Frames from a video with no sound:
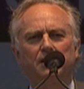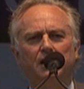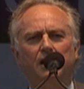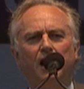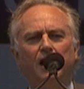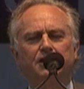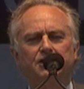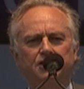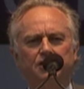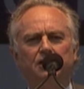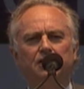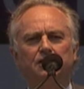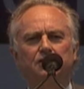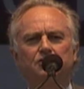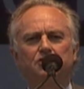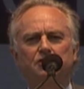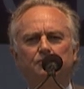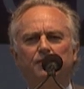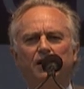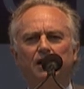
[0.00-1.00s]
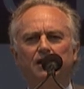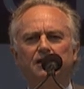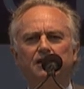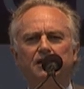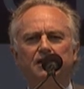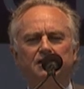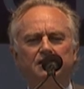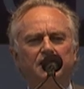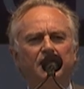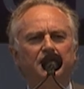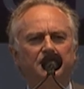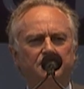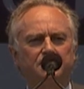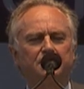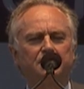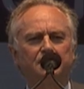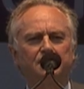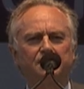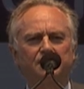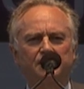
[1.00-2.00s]
I turn to my
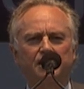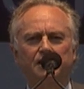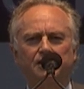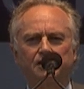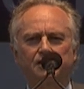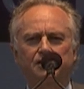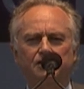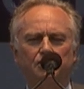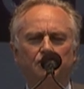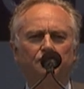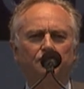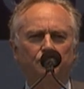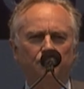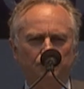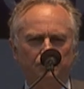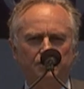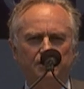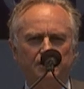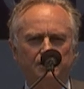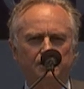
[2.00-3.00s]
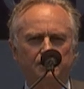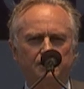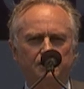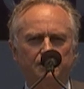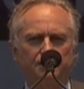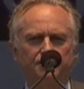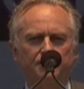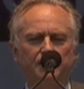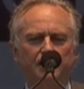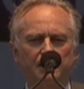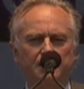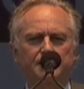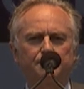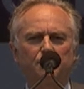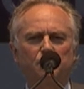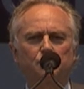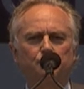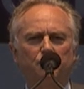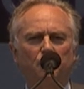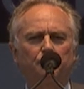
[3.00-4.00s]
innate sense of goodness. And the next
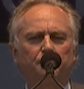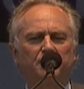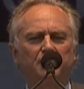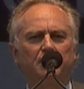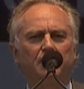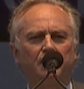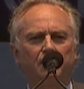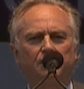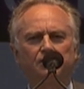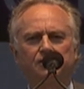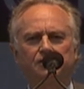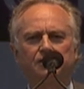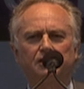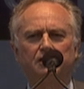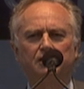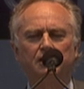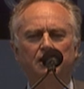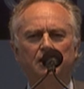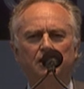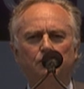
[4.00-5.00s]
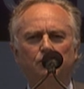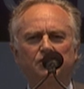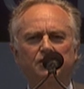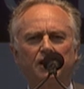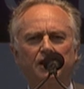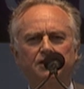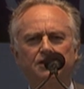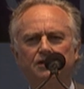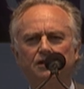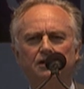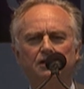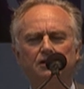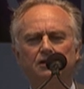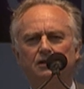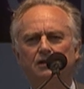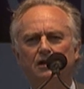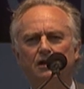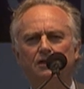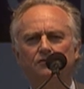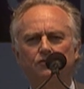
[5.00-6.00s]
most popular answer was, I
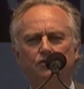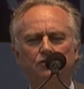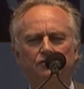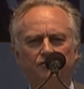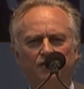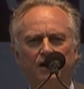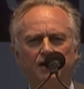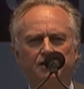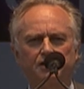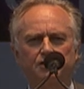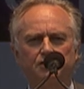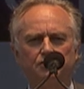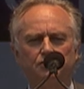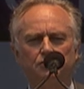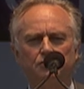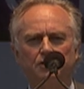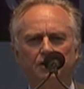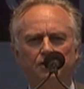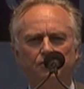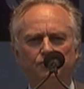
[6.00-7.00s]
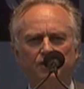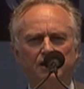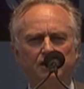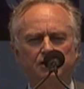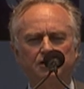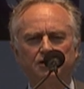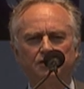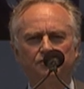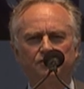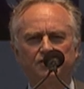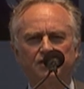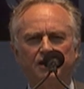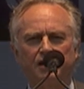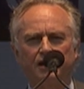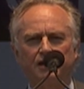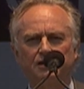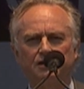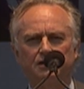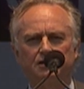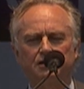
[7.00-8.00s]
turn for advice to relatives
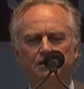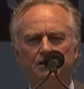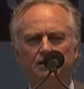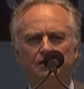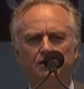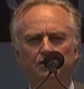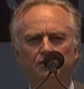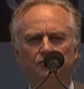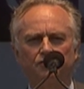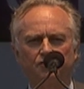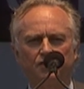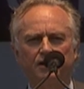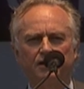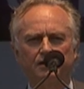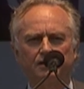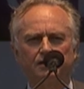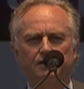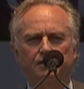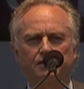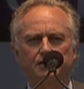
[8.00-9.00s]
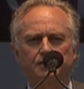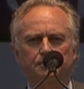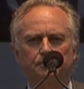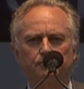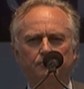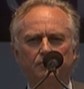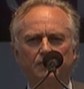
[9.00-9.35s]
and friends.